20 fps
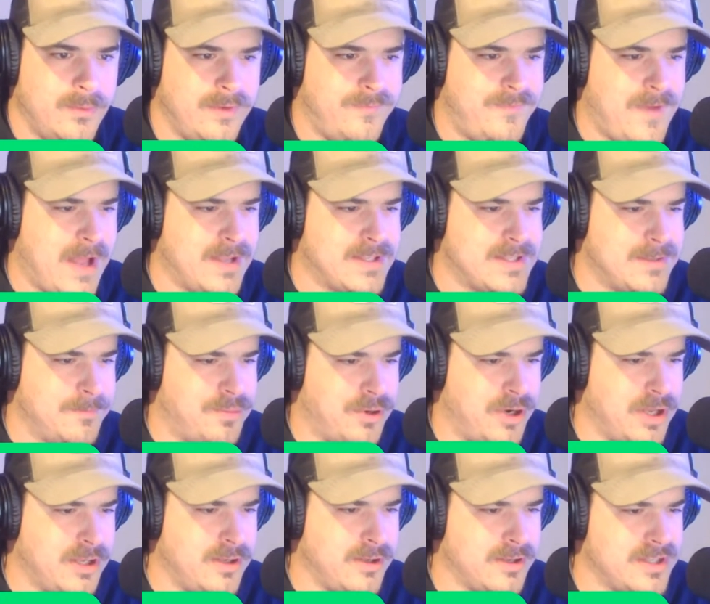found some
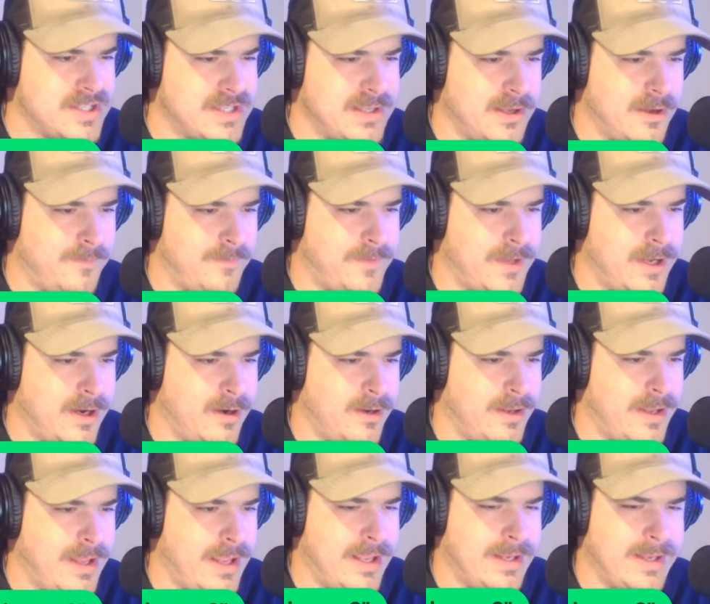pretty good stuff there
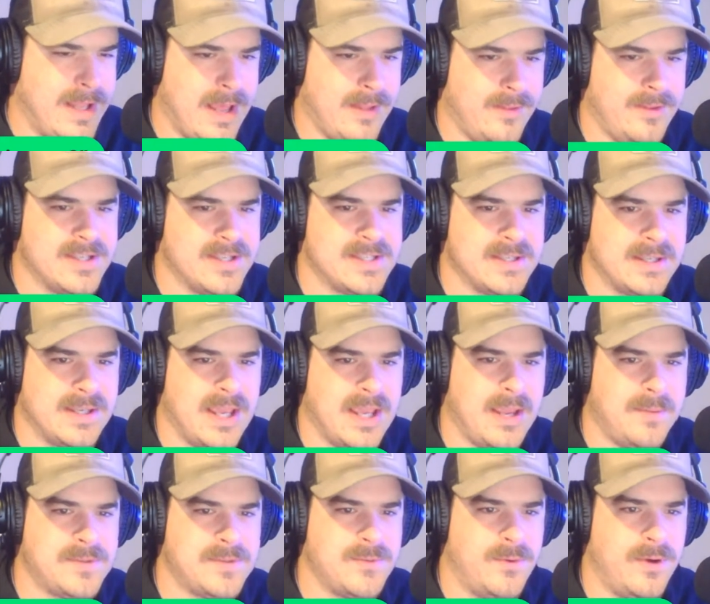in that list of
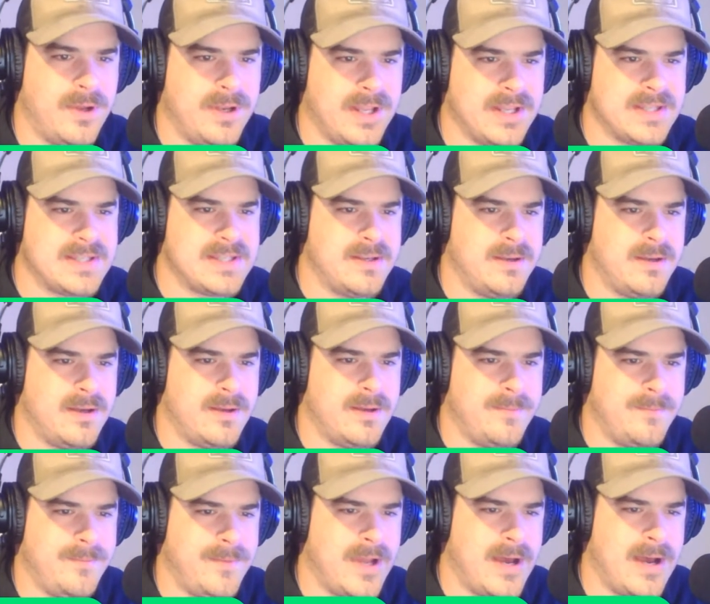games. One that's
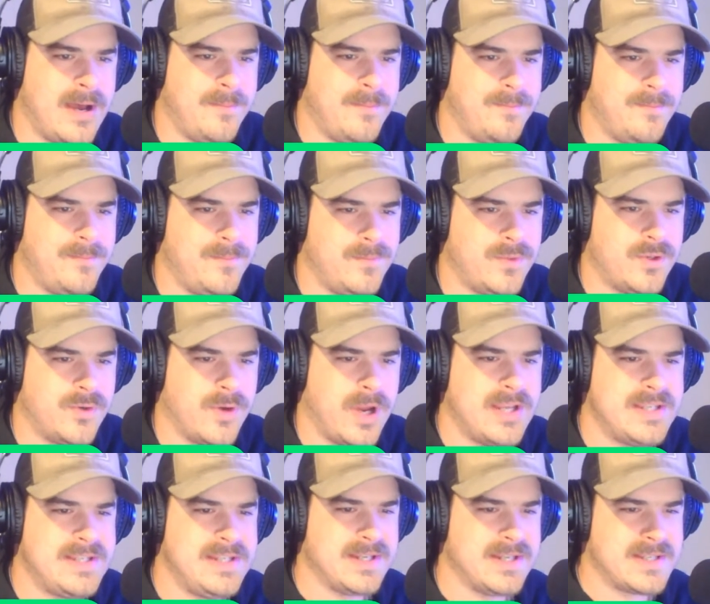not
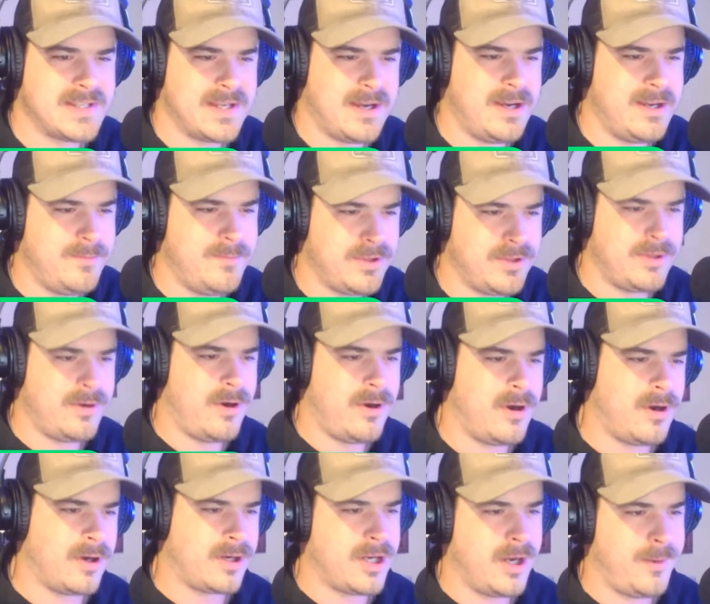crazy exciting, but there
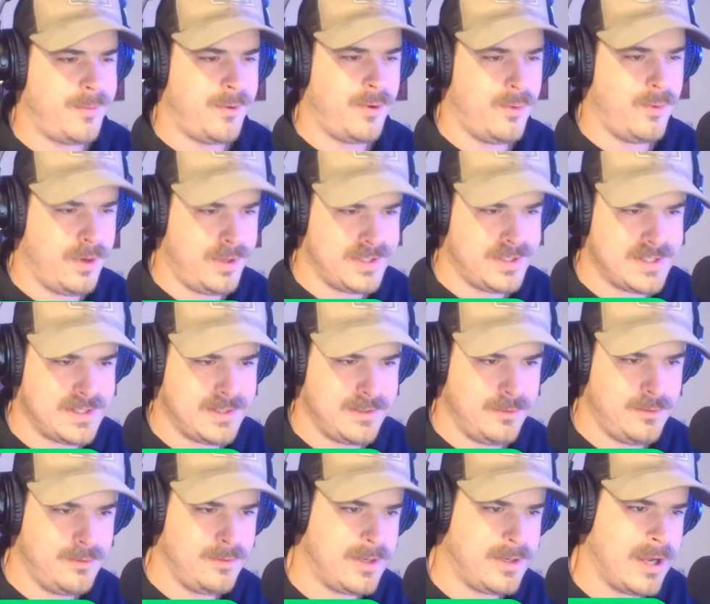are a couple ones
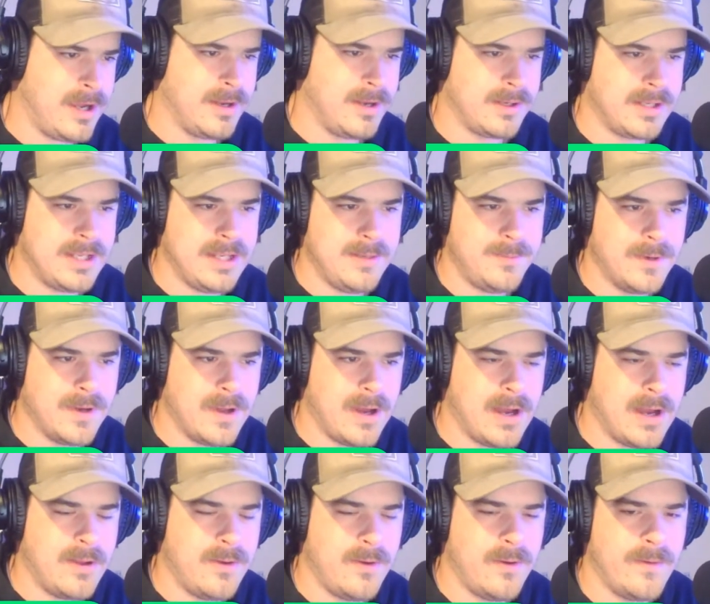to kind of keep an
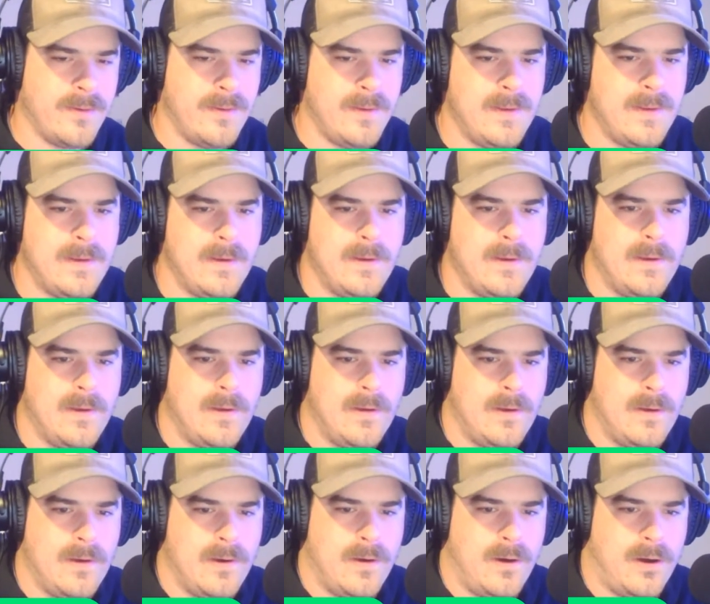eye on.
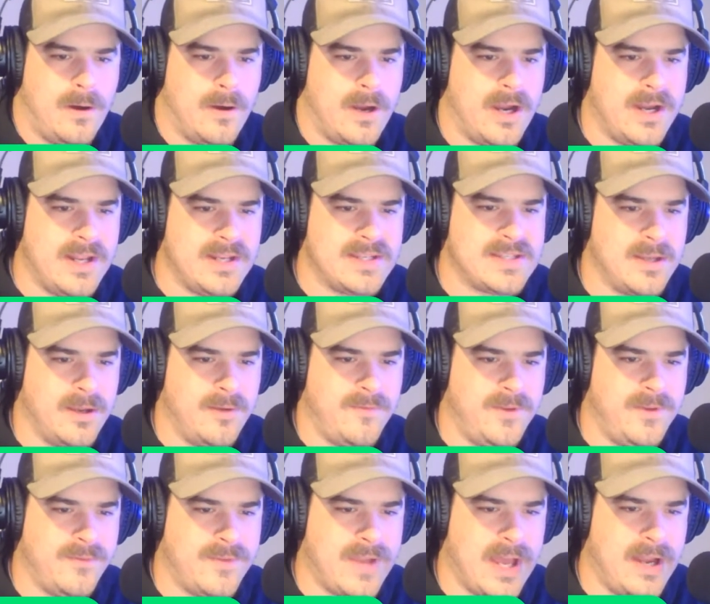All righty, so if
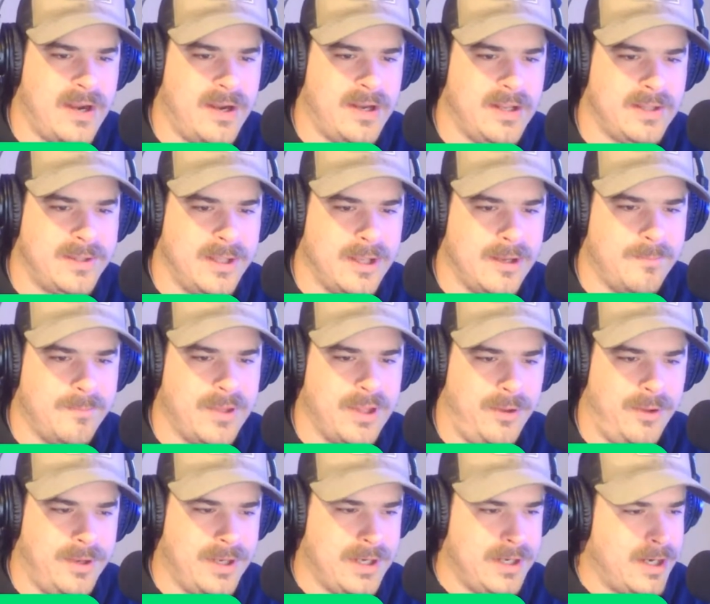you've got anything
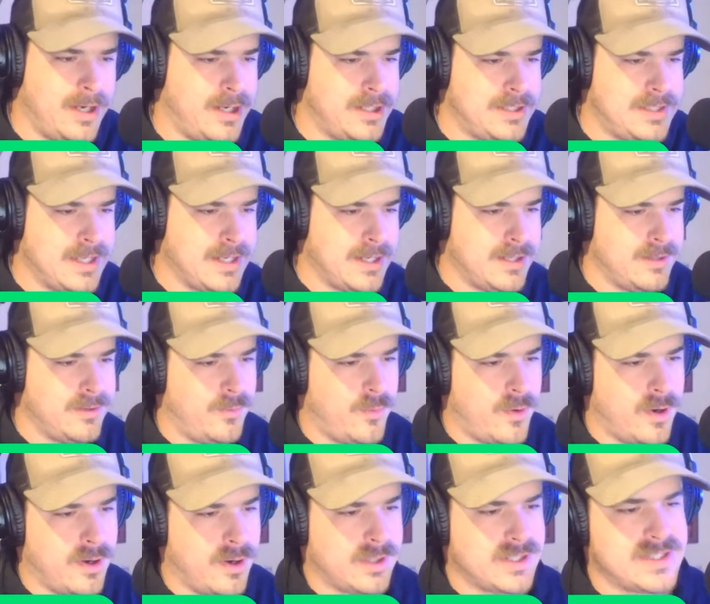building, anything in the
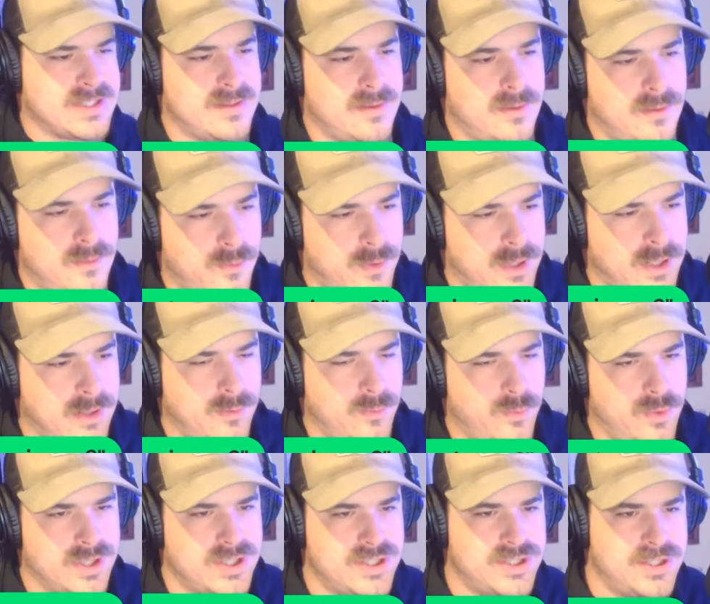works, we
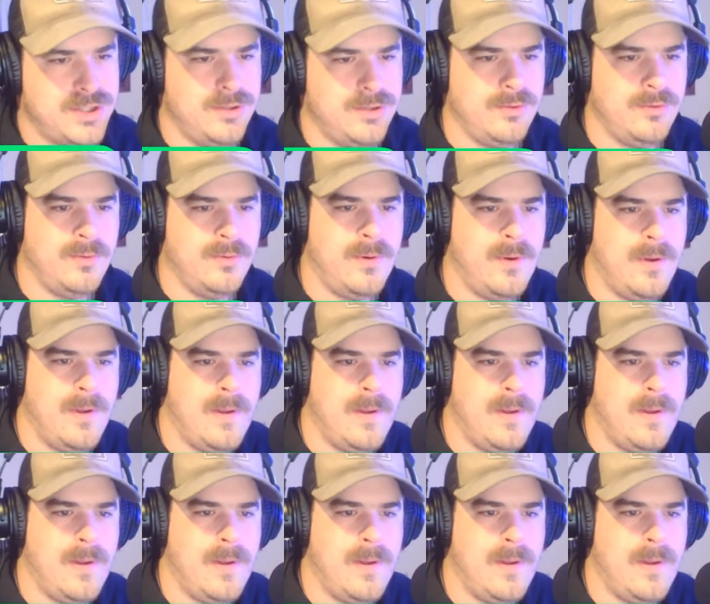wish you